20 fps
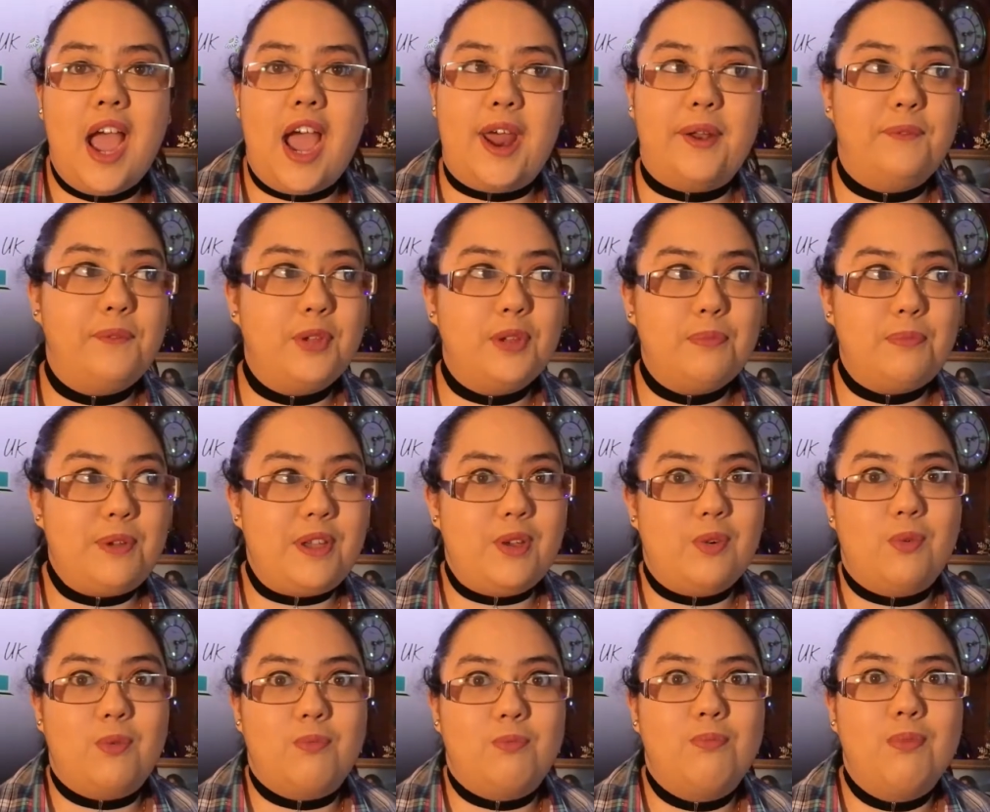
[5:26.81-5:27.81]
and will
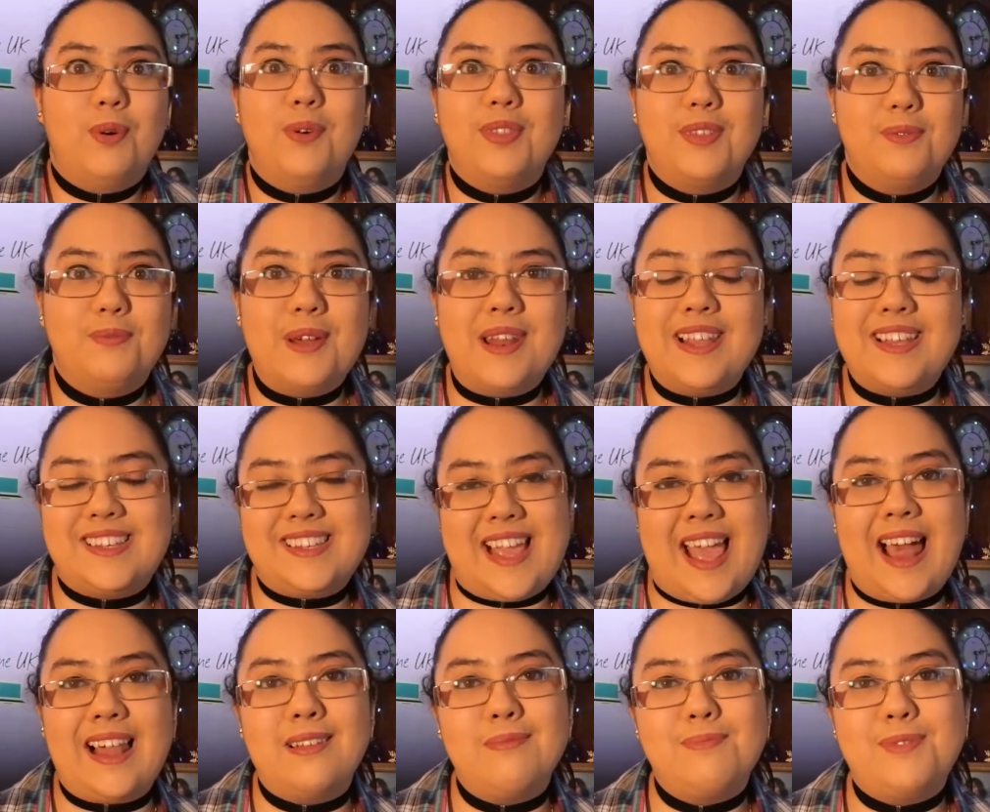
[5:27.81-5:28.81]
be more than willing to
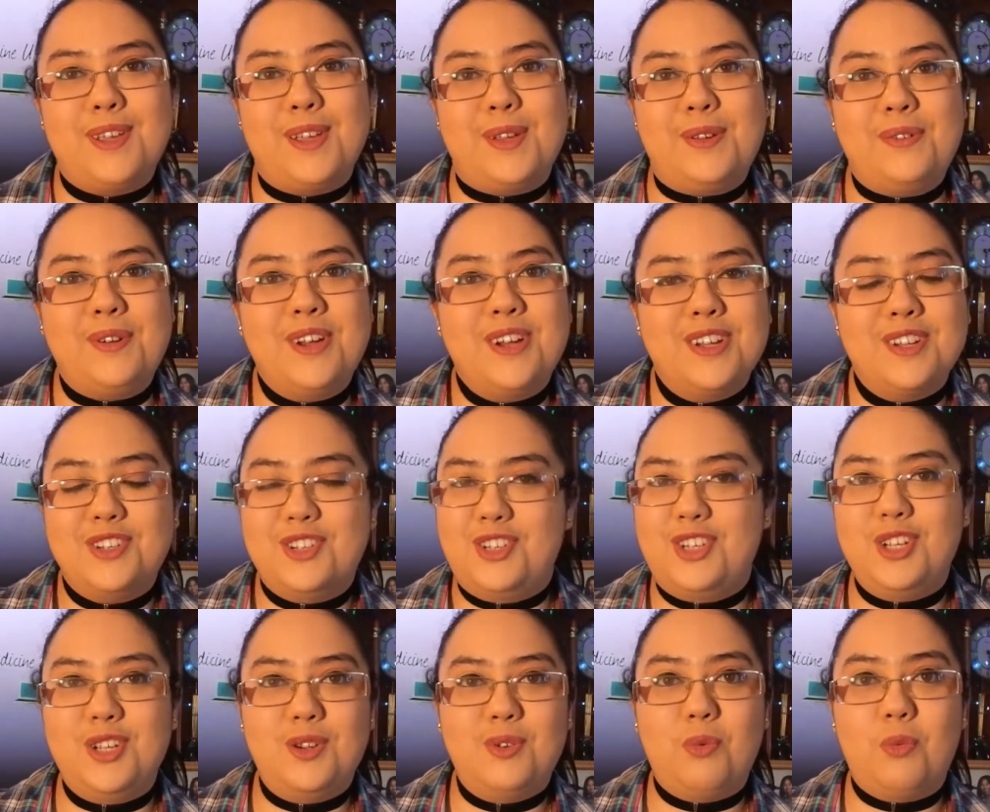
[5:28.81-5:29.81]
help you
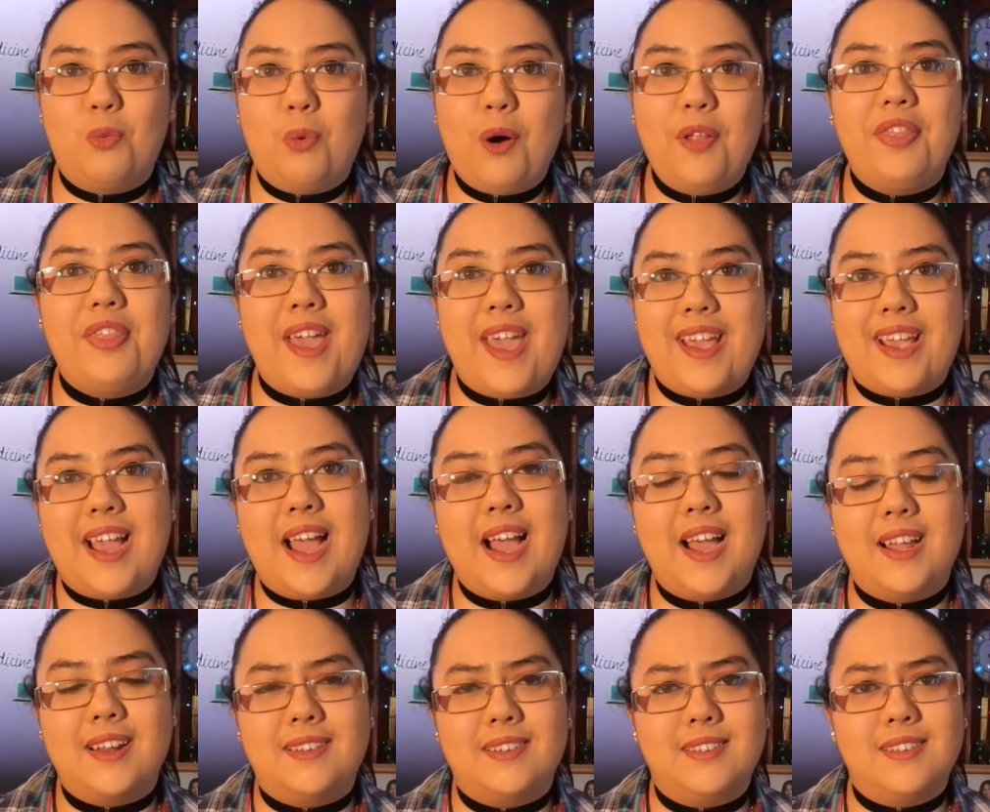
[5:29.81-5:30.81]
do what they
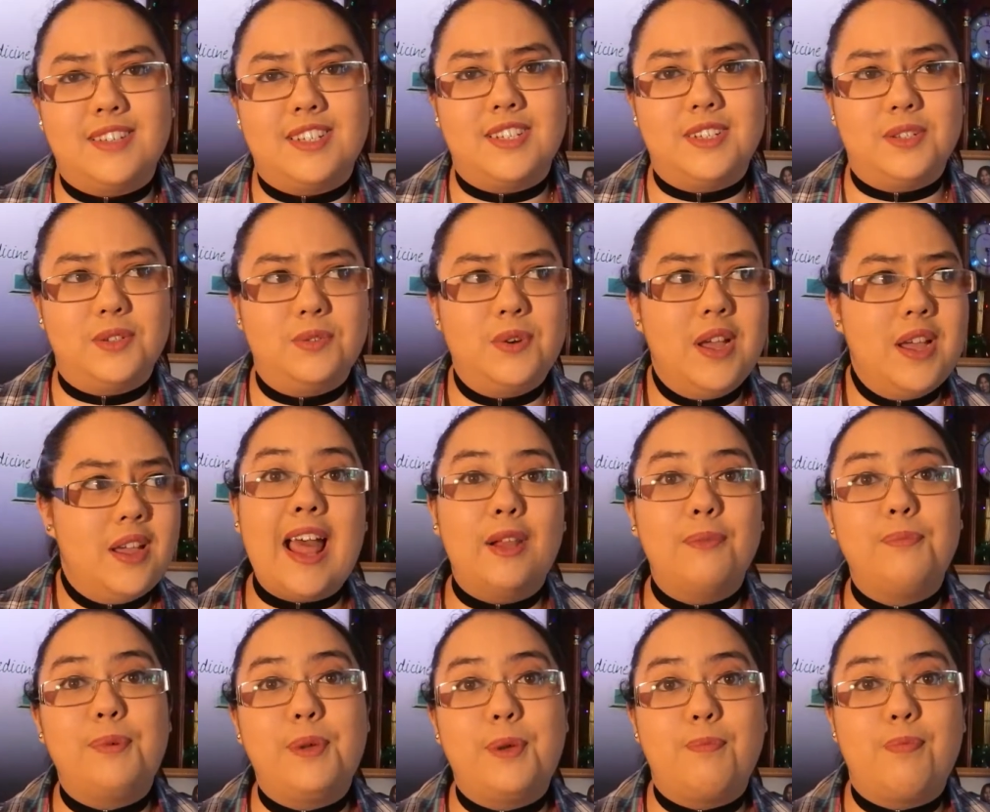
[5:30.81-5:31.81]
can to
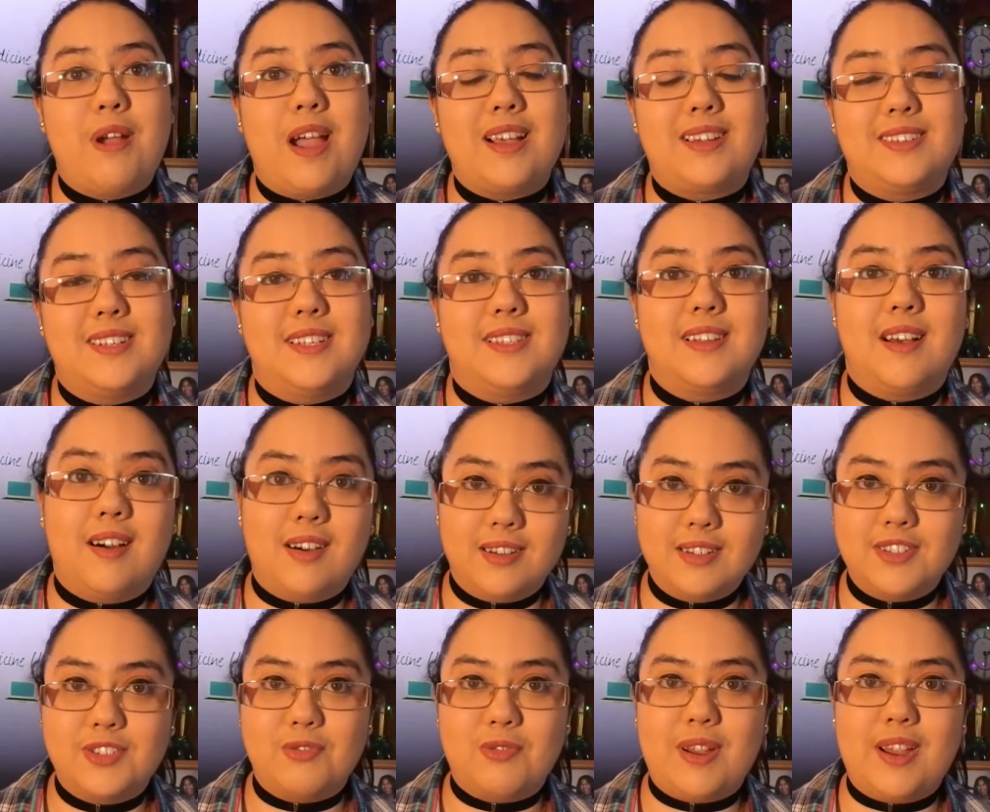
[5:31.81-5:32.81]
help you practice
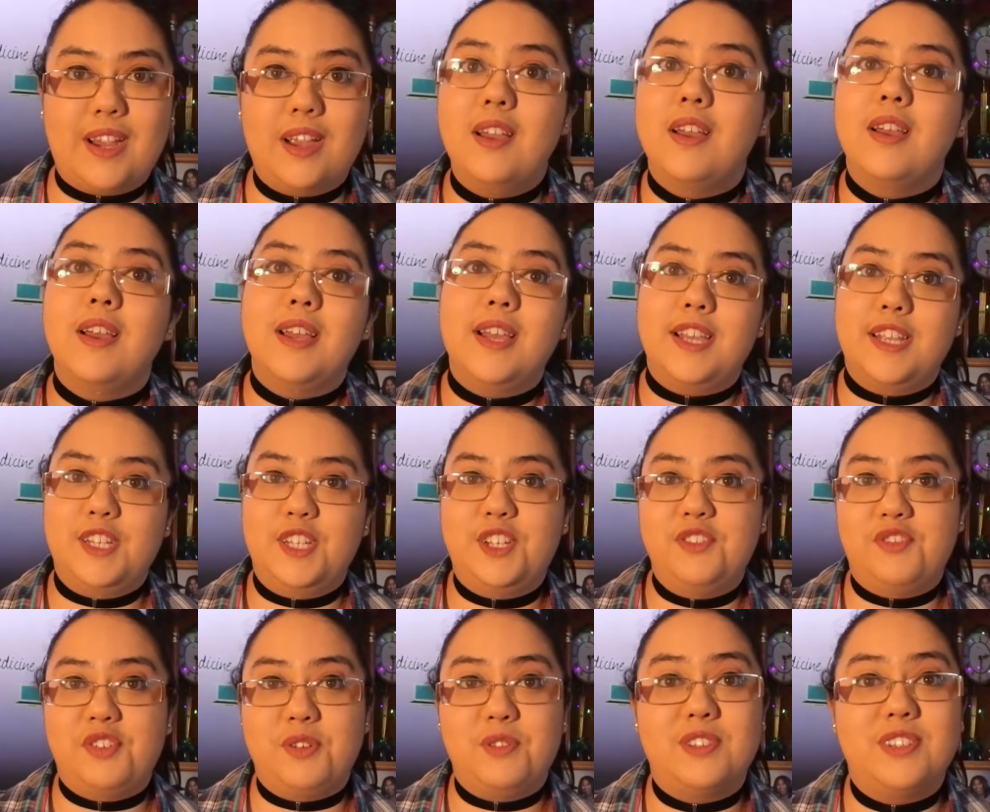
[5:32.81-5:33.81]
answering
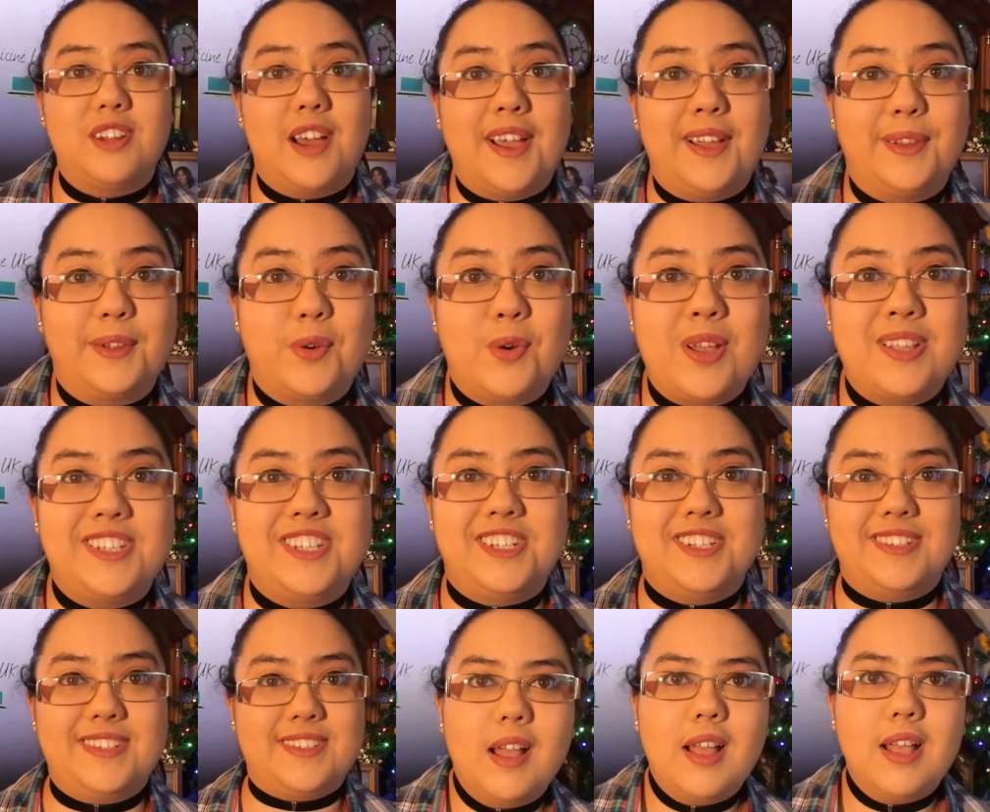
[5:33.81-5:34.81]
interview style
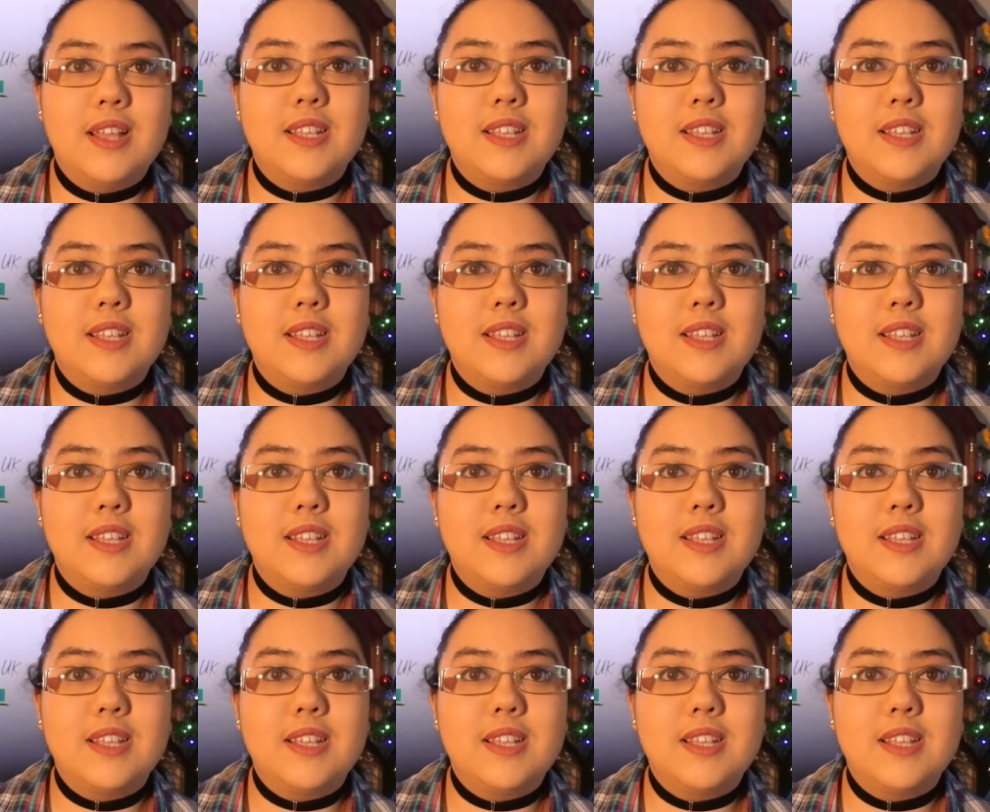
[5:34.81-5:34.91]
questions.